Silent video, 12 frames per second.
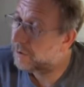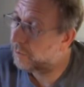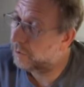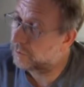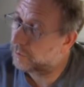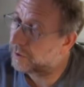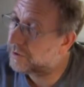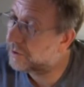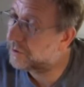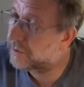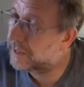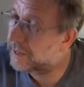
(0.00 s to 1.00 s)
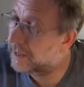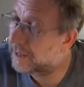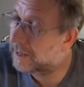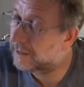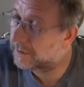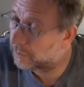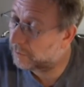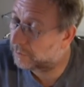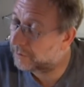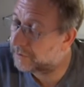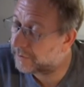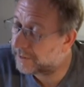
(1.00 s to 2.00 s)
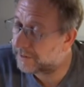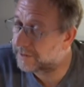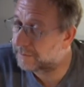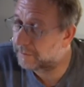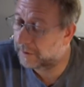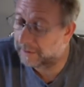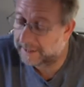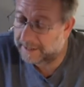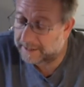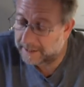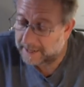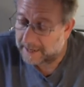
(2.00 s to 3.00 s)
World War II years in Berlin.